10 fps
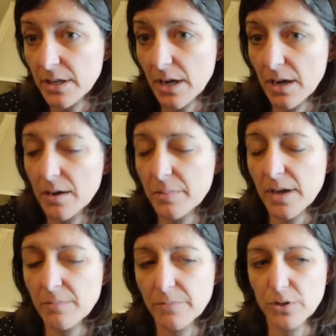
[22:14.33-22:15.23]

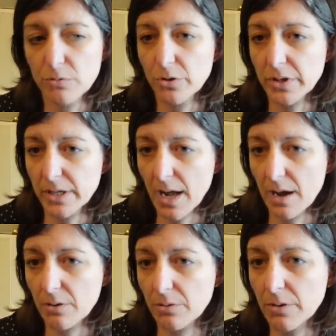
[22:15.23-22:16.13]
And when you look at
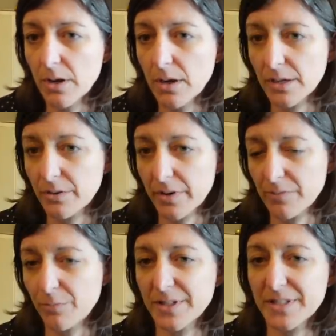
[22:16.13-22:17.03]
how, you know, kind
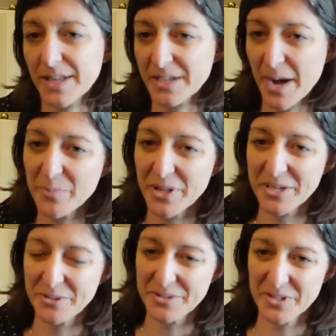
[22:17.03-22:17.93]
of once that top
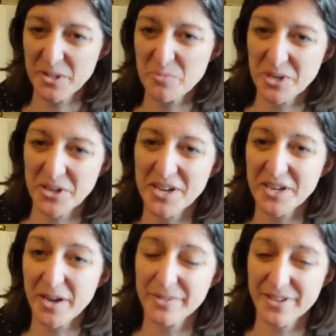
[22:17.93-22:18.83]
line goes into the Pentagon,
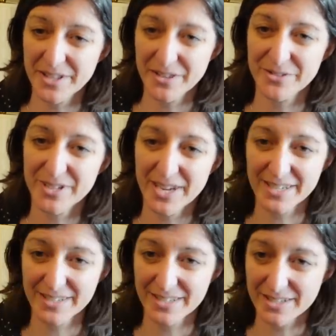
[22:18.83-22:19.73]
comes out the other side
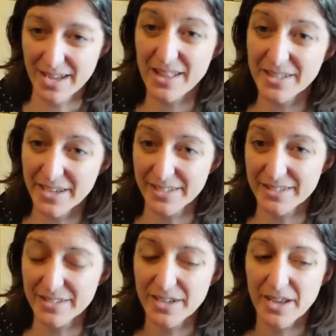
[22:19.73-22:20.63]
and it's
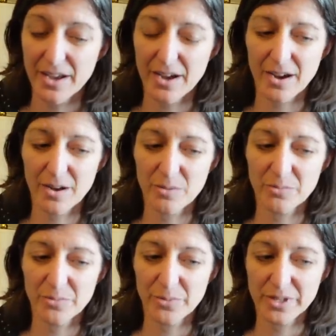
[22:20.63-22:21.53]
allocated,
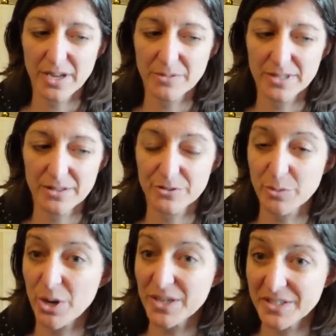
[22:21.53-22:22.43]
when I would say there's a
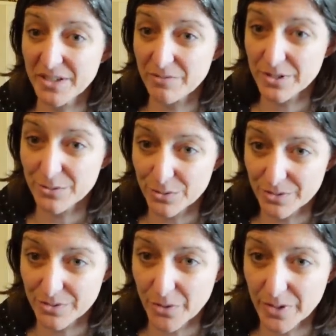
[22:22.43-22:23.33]
paucity of
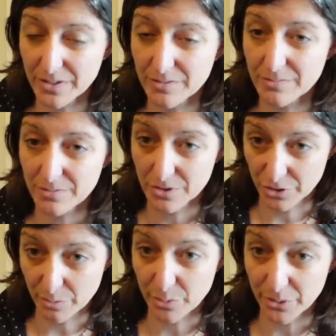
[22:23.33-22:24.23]
resources going into
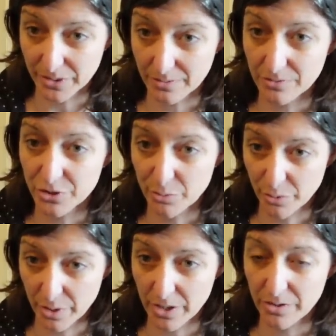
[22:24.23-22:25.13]
shipbuilding and ship
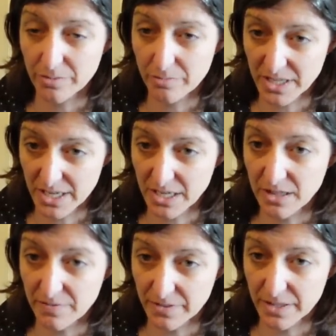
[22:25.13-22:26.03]
repair and
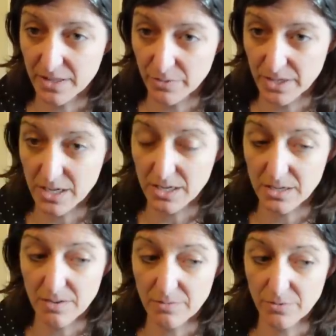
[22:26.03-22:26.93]
maintaining the fleet that we
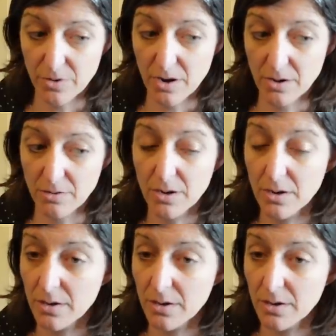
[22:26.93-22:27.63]
need for our,